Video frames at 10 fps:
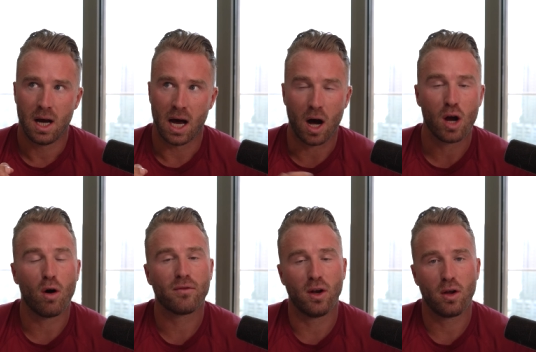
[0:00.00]
and I
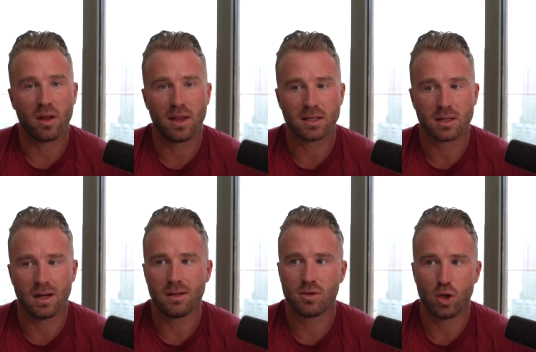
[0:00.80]
often look at things as
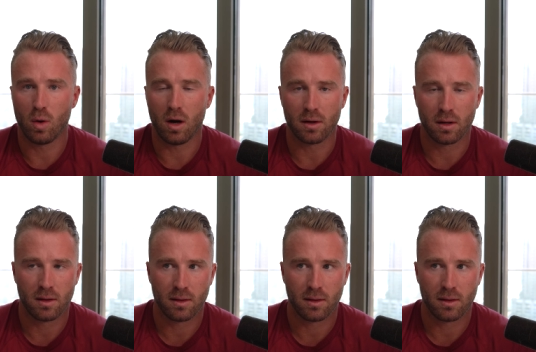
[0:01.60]
like too hard.